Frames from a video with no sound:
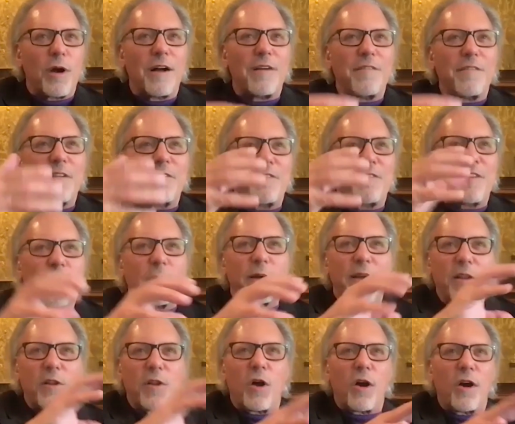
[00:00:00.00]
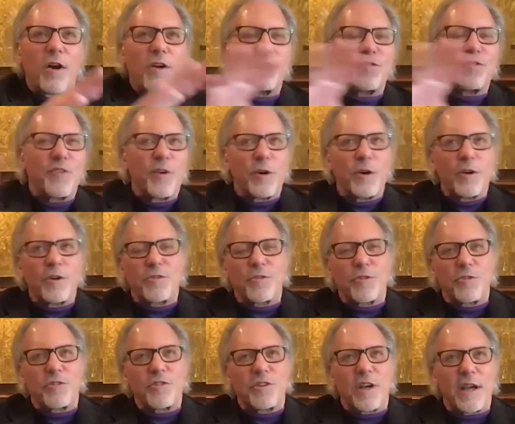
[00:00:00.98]
of a very large
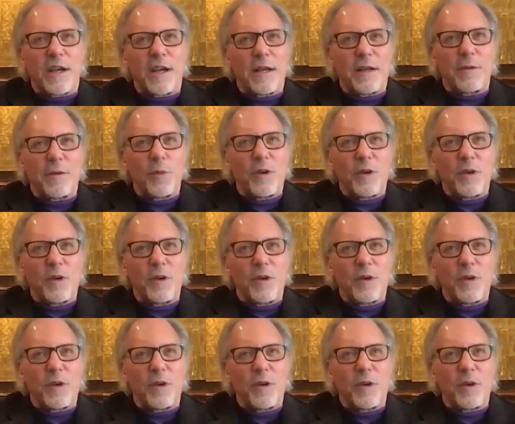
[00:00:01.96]
furniture chain.